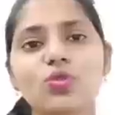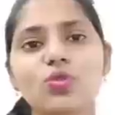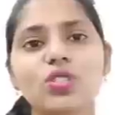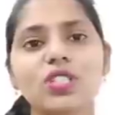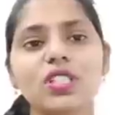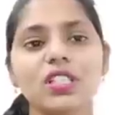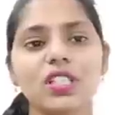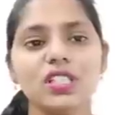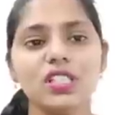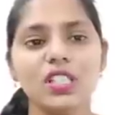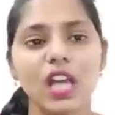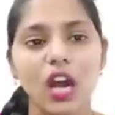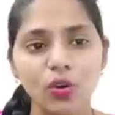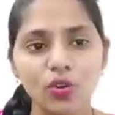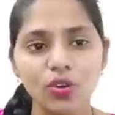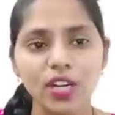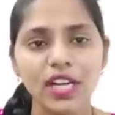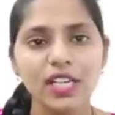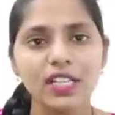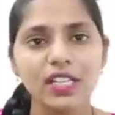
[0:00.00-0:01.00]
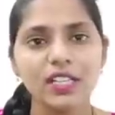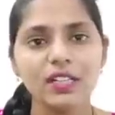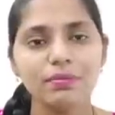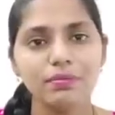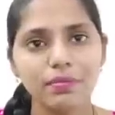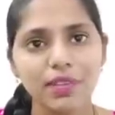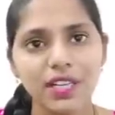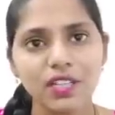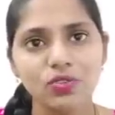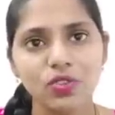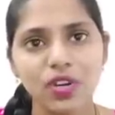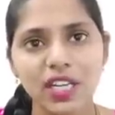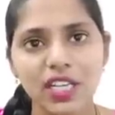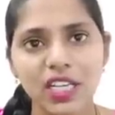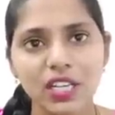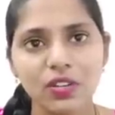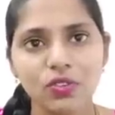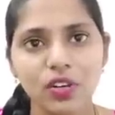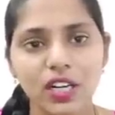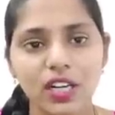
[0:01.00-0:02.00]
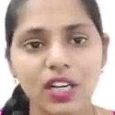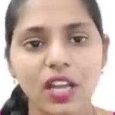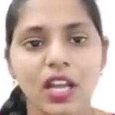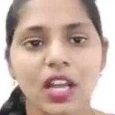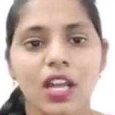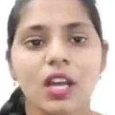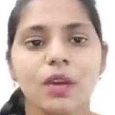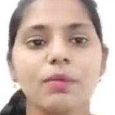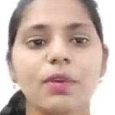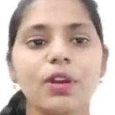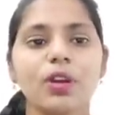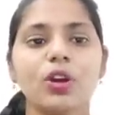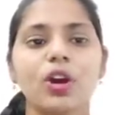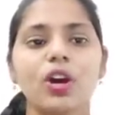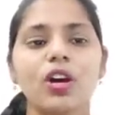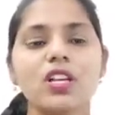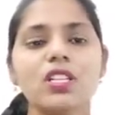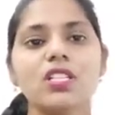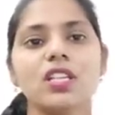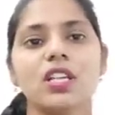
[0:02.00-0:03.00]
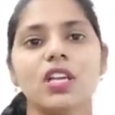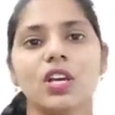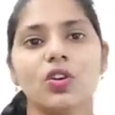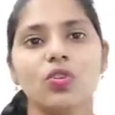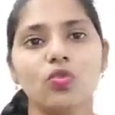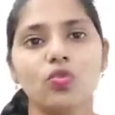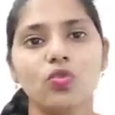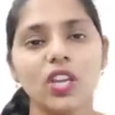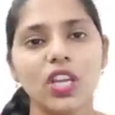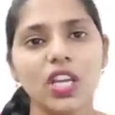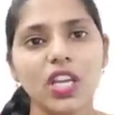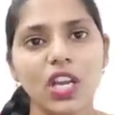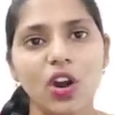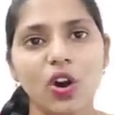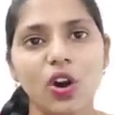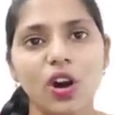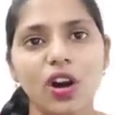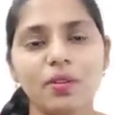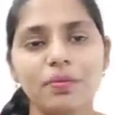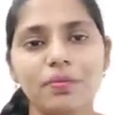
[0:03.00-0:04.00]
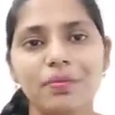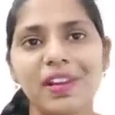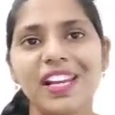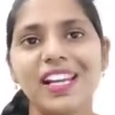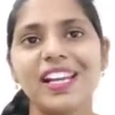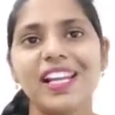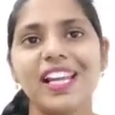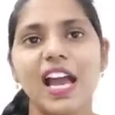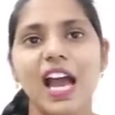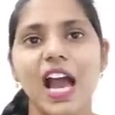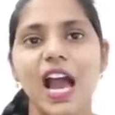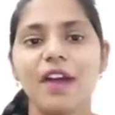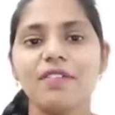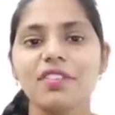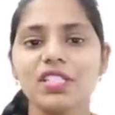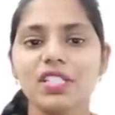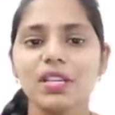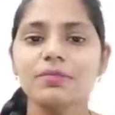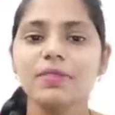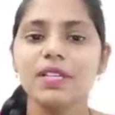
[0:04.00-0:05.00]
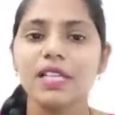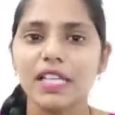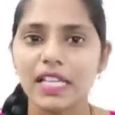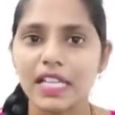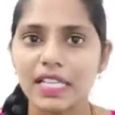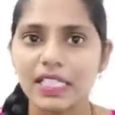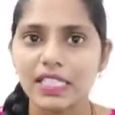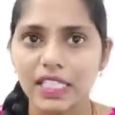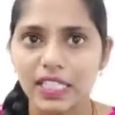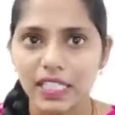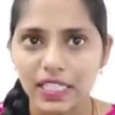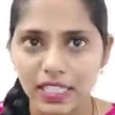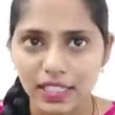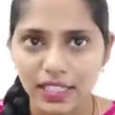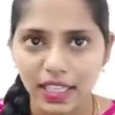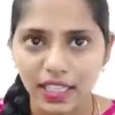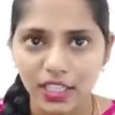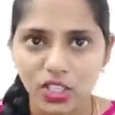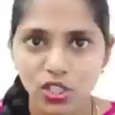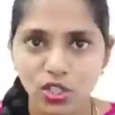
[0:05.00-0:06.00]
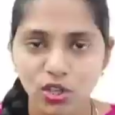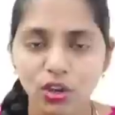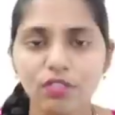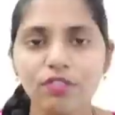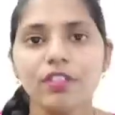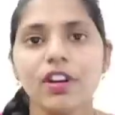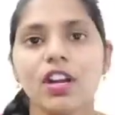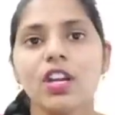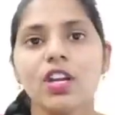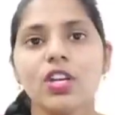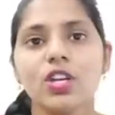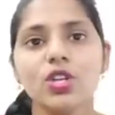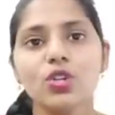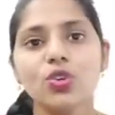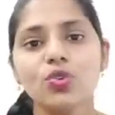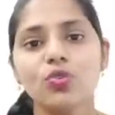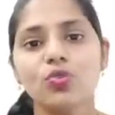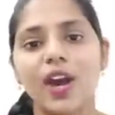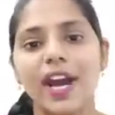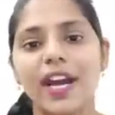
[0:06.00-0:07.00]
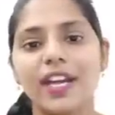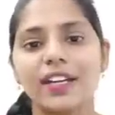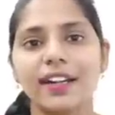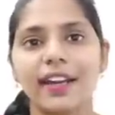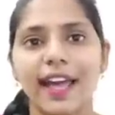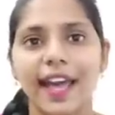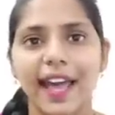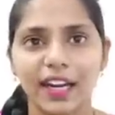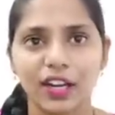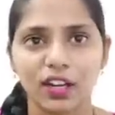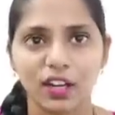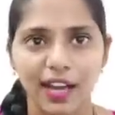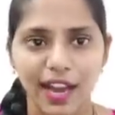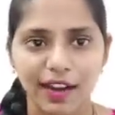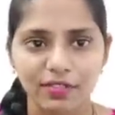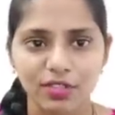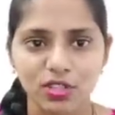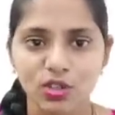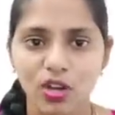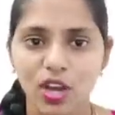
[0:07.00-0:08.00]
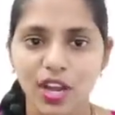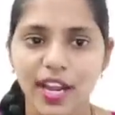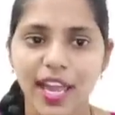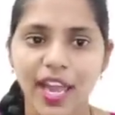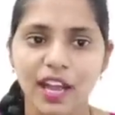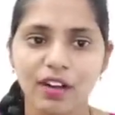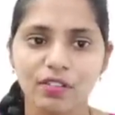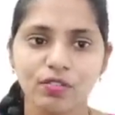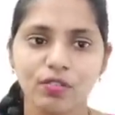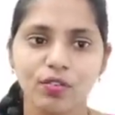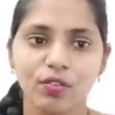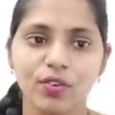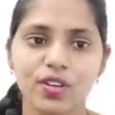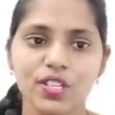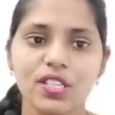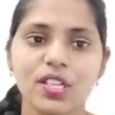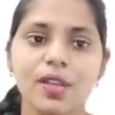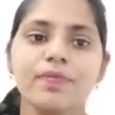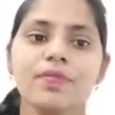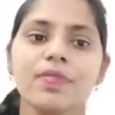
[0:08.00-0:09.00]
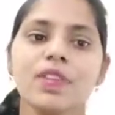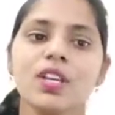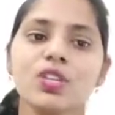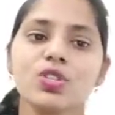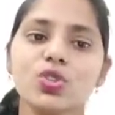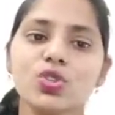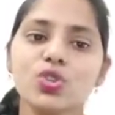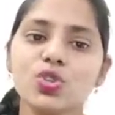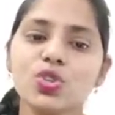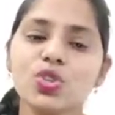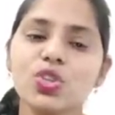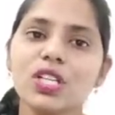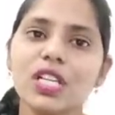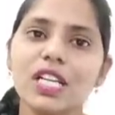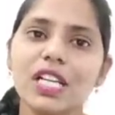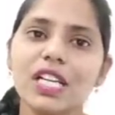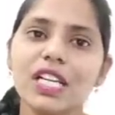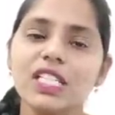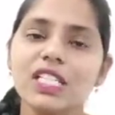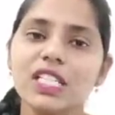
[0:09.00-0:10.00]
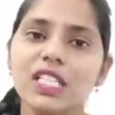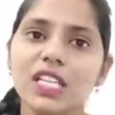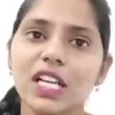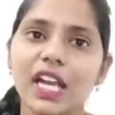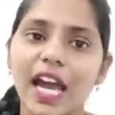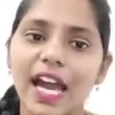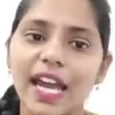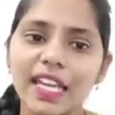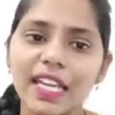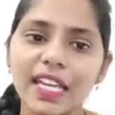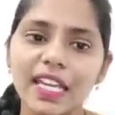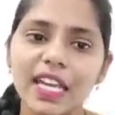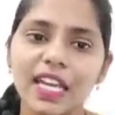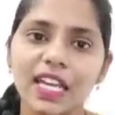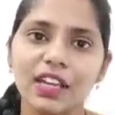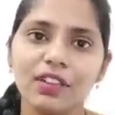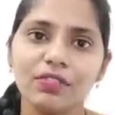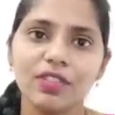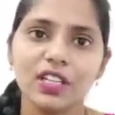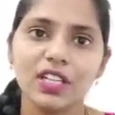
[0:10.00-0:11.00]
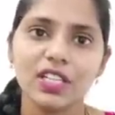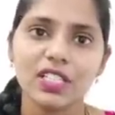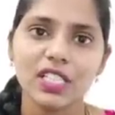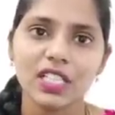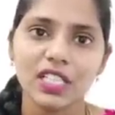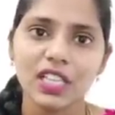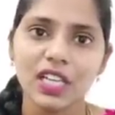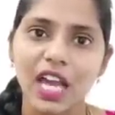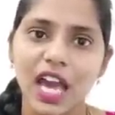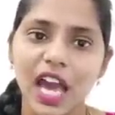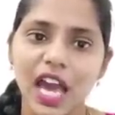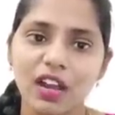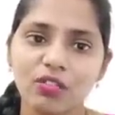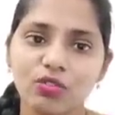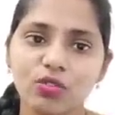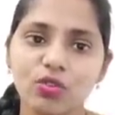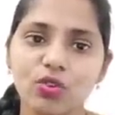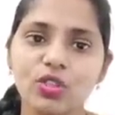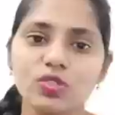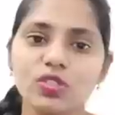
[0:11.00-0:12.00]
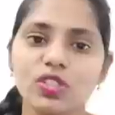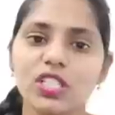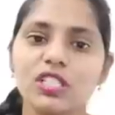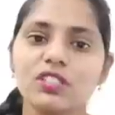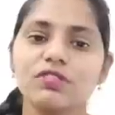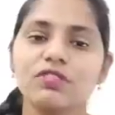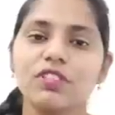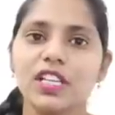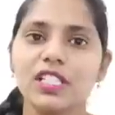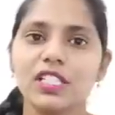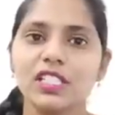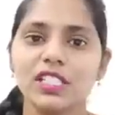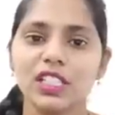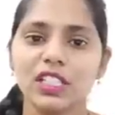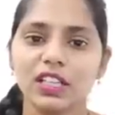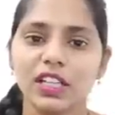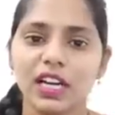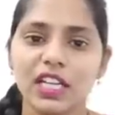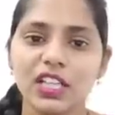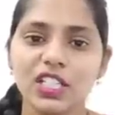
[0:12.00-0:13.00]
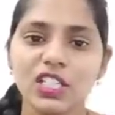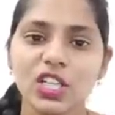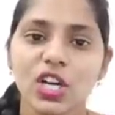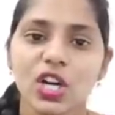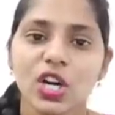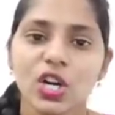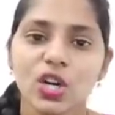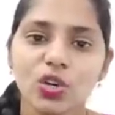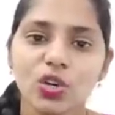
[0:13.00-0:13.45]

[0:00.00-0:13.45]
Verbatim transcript: are using this outdated MiG-21? Because we are mainly having some delays in induction of new fighter aircrafts into our air force. So due to delays here IAF that is Indian Air Force which is facing the crunch